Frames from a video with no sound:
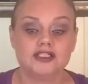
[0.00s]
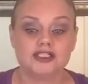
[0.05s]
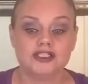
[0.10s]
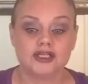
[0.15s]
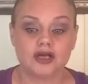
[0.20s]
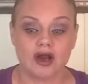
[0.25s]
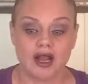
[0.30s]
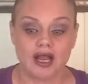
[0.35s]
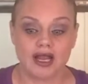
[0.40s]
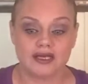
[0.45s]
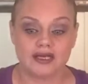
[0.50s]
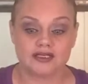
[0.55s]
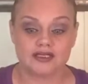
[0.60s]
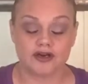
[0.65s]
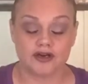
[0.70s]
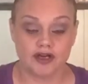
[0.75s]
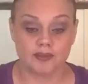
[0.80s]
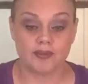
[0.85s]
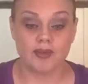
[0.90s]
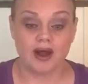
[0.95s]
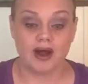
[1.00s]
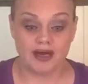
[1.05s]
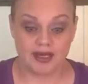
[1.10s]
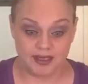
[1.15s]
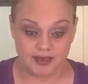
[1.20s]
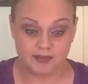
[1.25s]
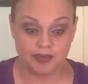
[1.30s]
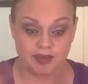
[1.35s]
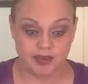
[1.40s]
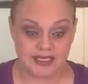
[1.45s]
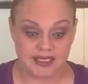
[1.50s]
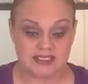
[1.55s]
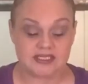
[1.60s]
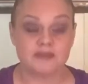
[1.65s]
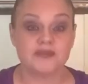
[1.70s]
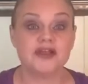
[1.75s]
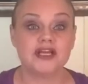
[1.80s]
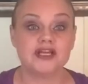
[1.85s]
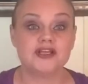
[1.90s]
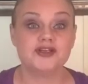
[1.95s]
trying to, or your body putting
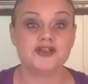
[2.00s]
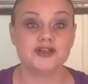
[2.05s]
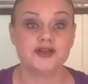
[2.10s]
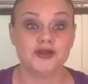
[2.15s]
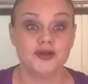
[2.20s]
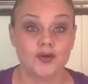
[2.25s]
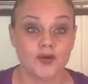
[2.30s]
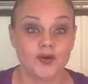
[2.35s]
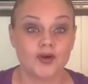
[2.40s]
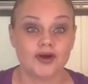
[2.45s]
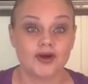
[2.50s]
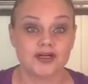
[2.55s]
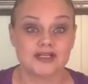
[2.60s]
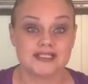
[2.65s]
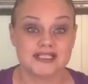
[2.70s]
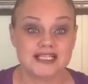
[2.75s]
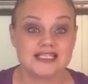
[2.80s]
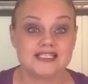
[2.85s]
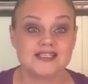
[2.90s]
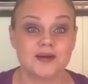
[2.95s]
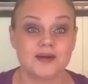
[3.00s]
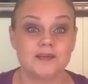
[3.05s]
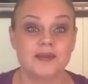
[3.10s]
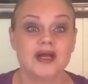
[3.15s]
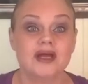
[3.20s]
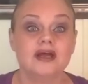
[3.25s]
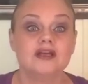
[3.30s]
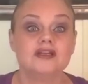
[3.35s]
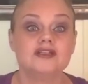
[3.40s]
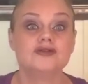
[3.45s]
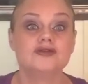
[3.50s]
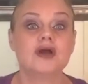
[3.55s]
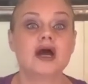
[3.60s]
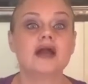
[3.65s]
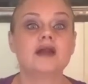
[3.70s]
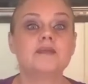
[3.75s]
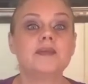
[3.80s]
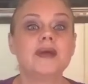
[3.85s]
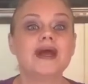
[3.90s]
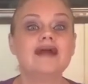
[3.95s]
something into your system to kind
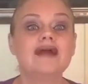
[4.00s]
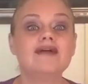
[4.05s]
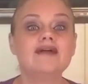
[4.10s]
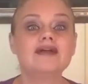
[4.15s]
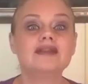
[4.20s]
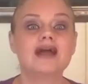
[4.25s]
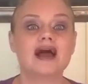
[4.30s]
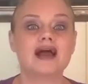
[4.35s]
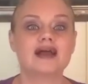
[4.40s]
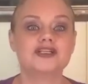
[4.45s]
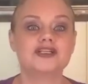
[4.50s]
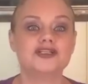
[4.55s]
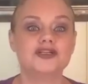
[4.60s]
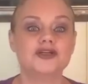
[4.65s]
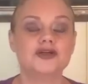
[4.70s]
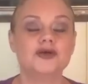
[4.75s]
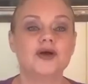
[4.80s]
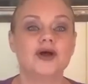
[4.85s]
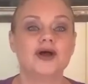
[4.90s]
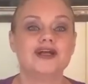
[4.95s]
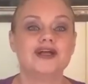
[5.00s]
of paralyze you,